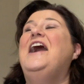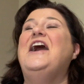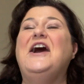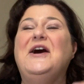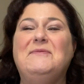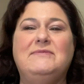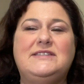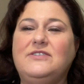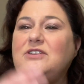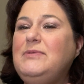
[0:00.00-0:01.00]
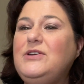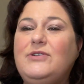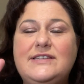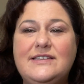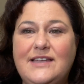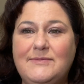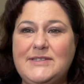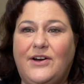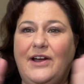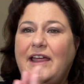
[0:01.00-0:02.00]
um, so there'll be noises. I'm
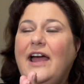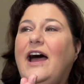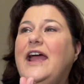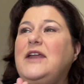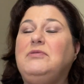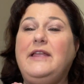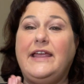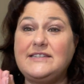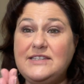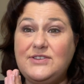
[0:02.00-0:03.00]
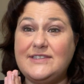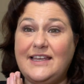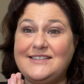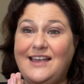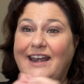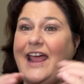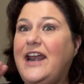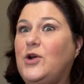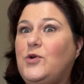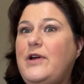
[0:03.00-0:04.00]
sorry. I had planned to do this outside. I
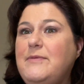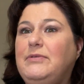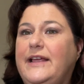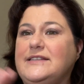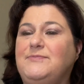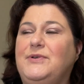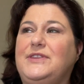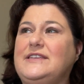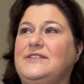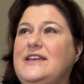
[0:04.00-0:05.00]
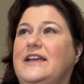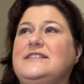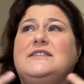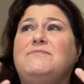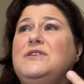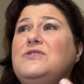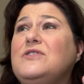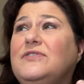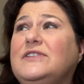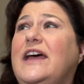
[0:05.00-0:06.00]
had a great plans to put this outside because it's a
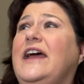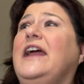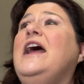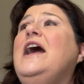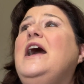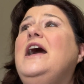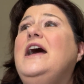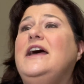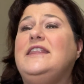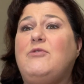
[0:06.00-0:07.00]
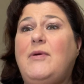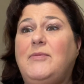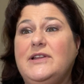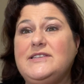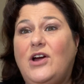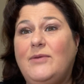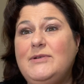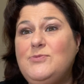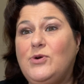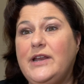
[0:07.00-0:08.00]
beautiful day. And I remembered it's
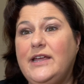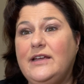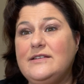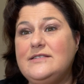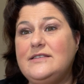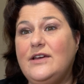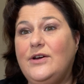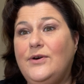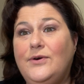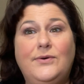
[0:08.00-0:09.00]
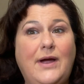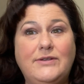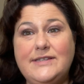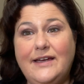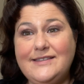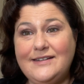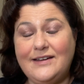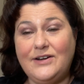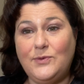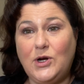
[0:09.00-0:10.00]
garbage morning, so outside's
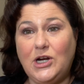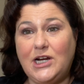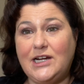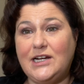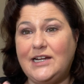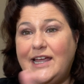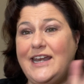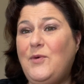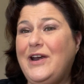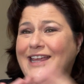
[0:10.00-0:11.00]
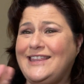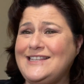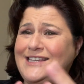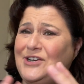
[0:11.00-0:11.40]
not gonna work. And I wanna get this done